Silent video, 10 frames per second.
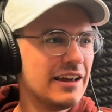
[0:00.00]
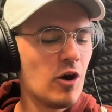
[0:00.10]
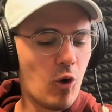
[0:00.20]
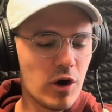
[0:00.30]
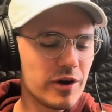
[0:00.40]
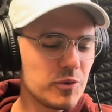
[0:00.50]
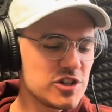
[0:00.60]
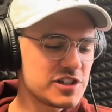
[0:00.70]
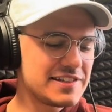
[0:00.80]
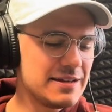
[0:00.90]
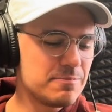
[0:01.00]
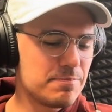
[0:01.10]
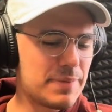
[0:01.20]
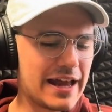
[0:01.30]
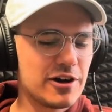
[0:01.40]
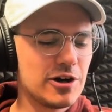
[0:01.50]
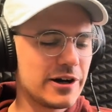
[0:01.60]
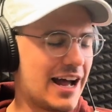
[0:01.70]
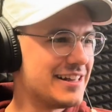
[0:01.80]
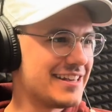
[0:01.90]
Or we just need better
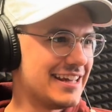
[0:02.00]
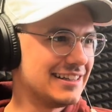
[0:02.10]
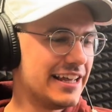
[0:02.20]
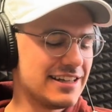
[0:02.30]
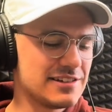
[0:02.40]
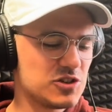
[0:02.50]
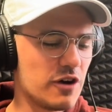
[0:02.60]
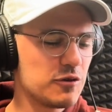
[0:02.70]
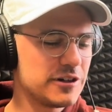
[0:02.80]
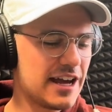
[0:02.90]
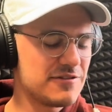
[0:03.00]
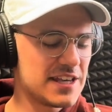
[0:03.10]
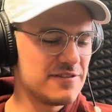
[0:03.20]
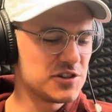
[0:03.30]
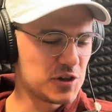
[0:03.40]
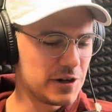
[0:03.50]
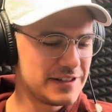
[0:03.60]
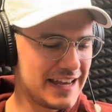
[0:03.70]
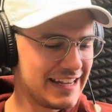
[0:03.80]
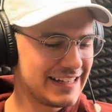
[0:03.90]
content. Like software devs have started
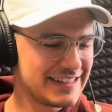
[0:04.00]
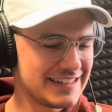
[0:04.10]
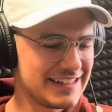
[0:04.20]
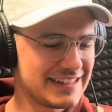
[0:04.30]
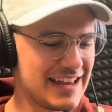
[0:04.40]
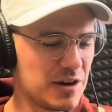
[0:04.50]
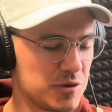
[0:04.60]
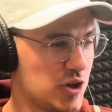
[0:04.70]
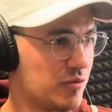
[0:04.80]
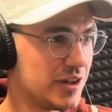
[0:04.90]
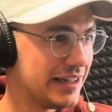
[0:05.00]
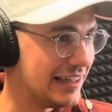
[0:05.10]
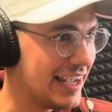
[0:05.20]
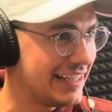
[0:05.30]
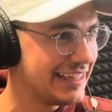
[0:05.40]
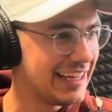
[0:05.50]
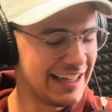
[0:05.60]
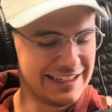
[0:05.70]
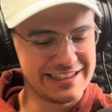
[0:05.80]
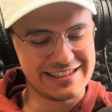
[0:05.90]
taking to TikTok, which I really like. I
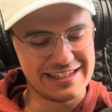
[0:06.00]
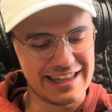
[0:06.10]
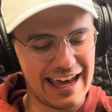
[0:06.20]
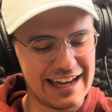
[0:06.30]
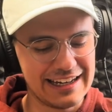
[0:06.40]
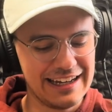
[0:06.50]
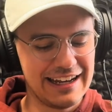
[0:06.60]
like to see that.